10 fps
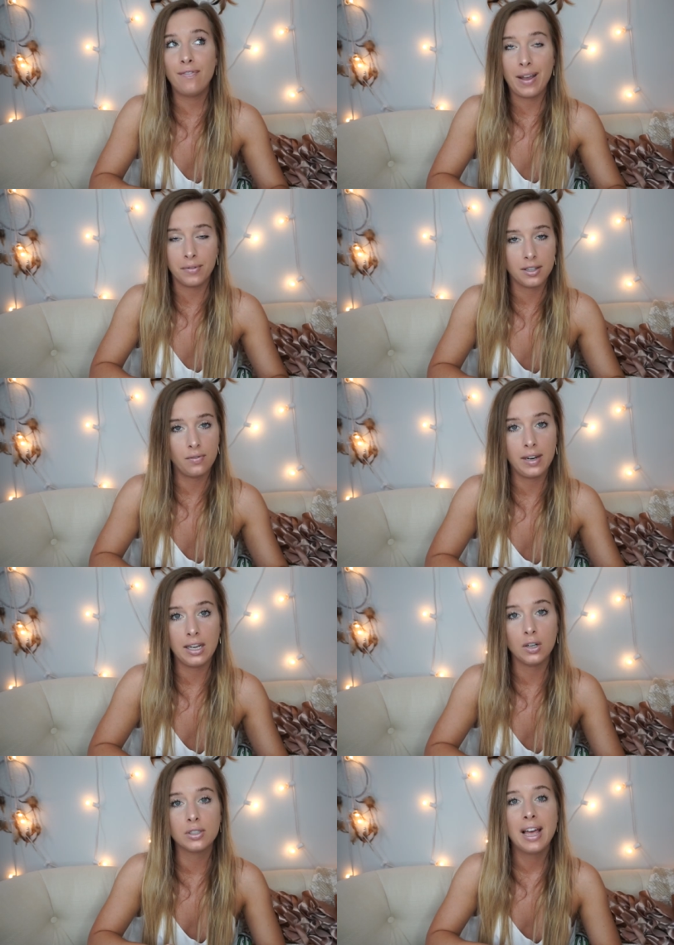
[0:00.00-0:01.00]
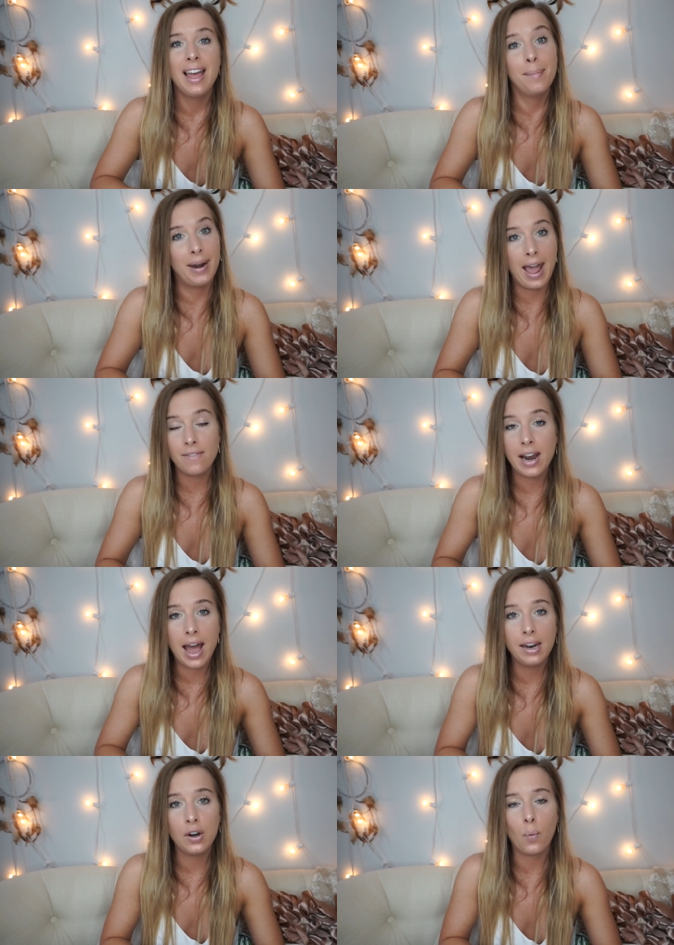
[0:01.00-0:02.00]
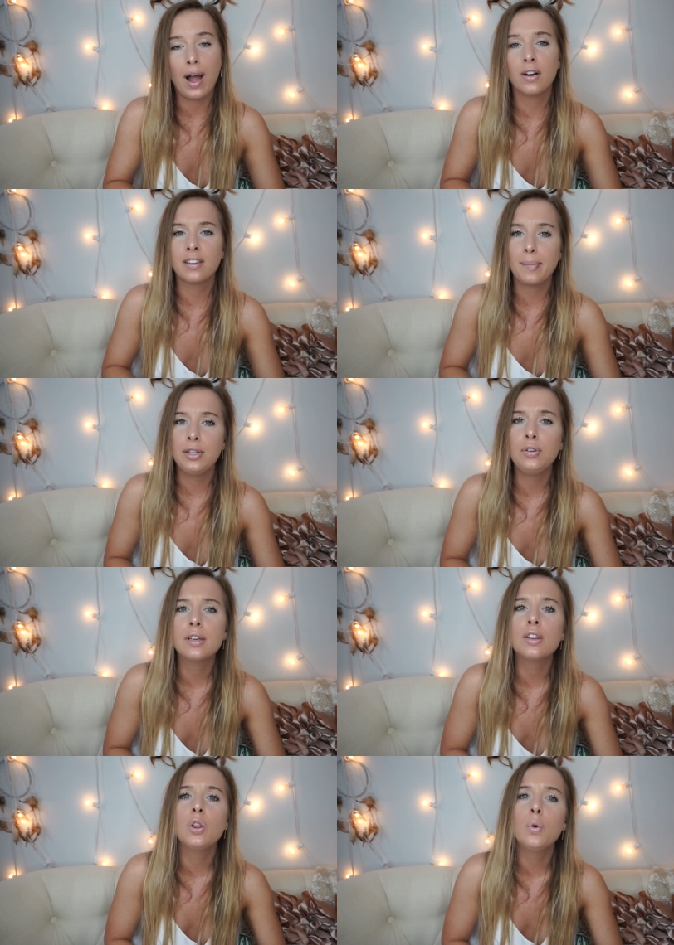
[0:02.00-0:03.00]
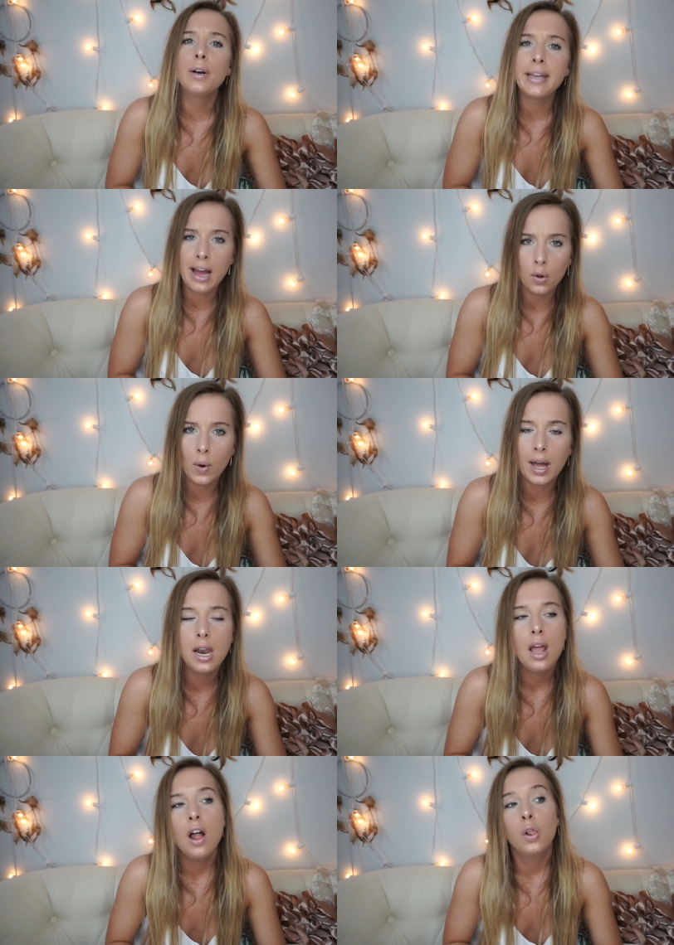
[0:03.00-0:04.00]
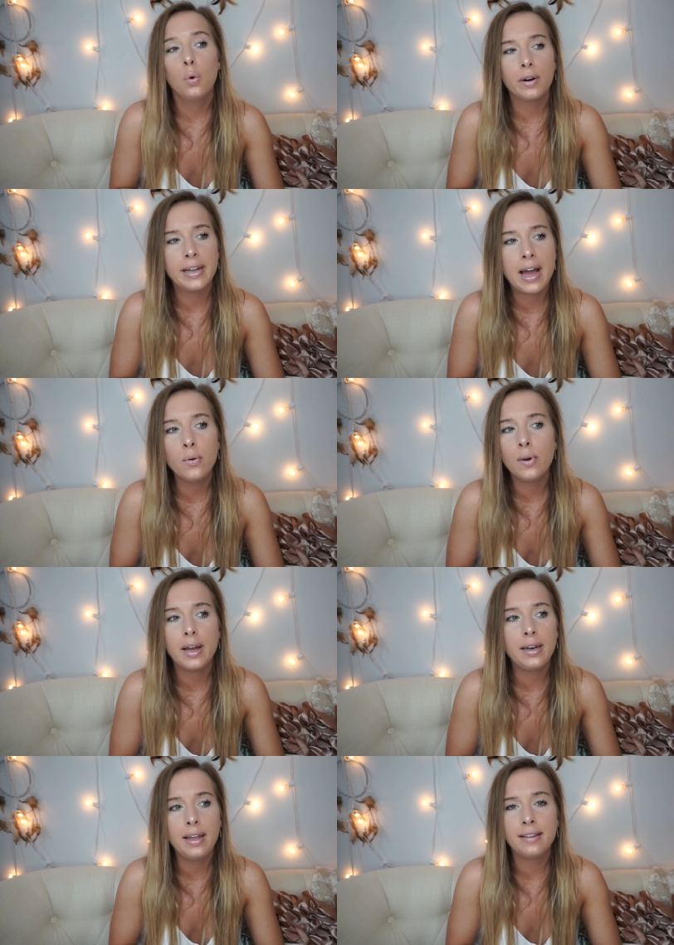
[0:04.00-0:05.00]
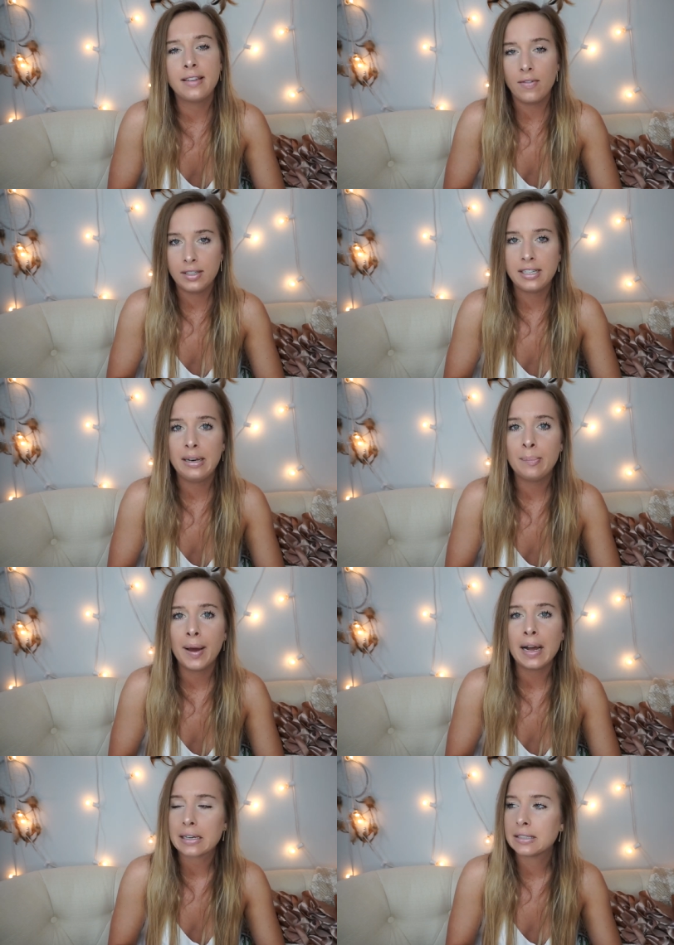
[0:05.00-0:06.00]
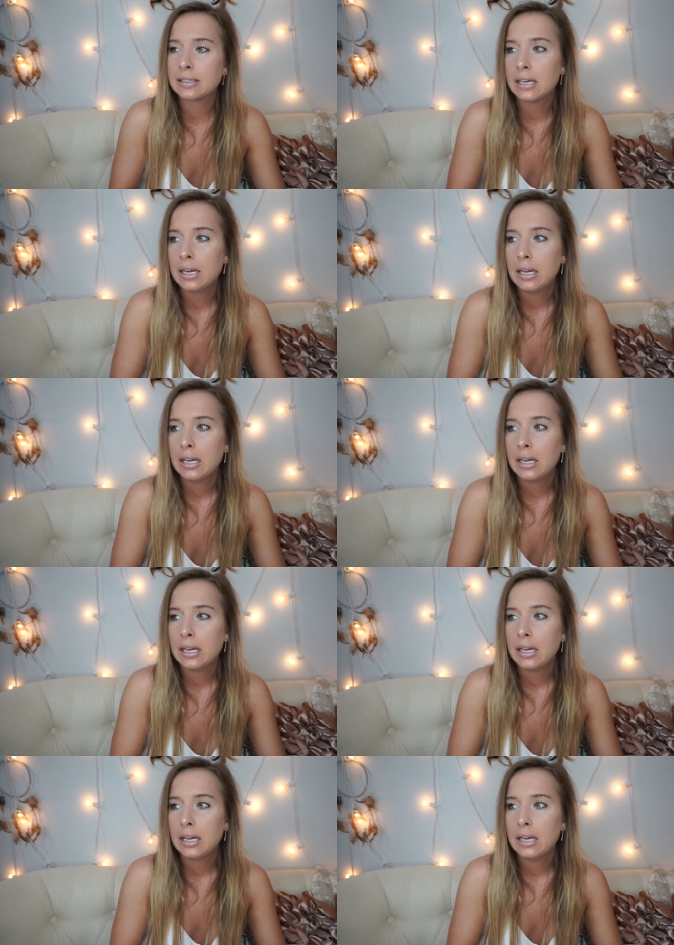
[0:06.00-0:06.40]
favorites videos, but I haven't had it in a while because I've been using the L'Oreal one. L'Oreal one is 17 bucks.